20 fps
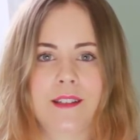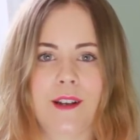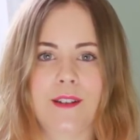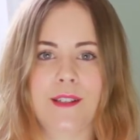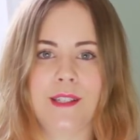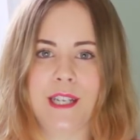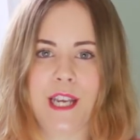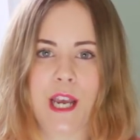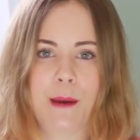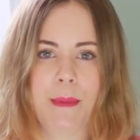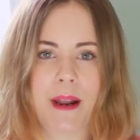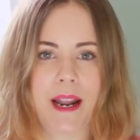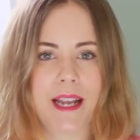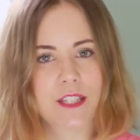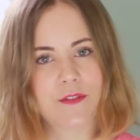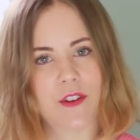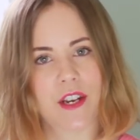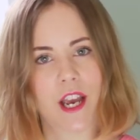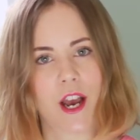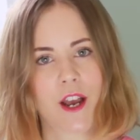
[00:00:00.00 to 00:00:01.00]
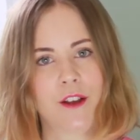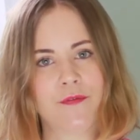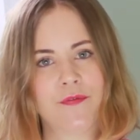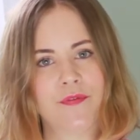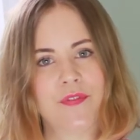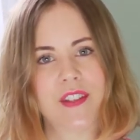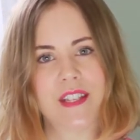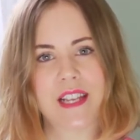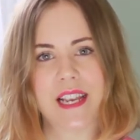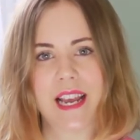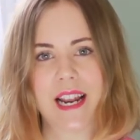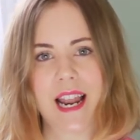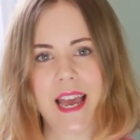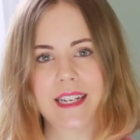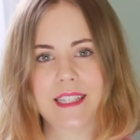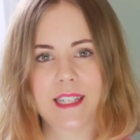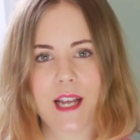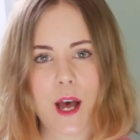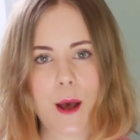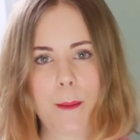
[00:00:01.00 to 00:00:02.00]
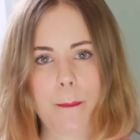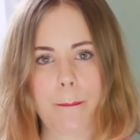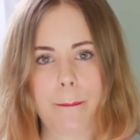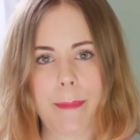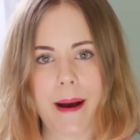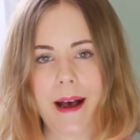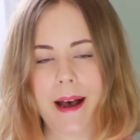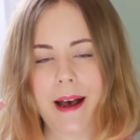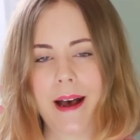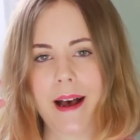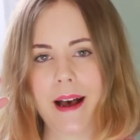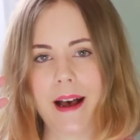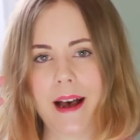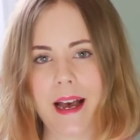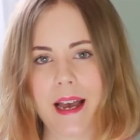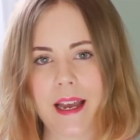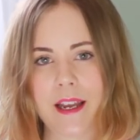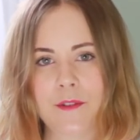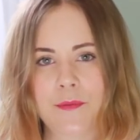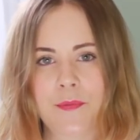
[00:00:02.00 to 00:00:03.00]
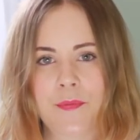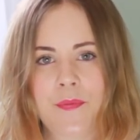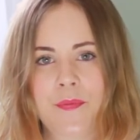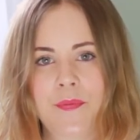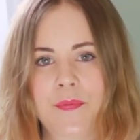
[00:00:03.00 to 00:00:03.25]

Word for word: and I'll see you in my next video. See you later. Bye.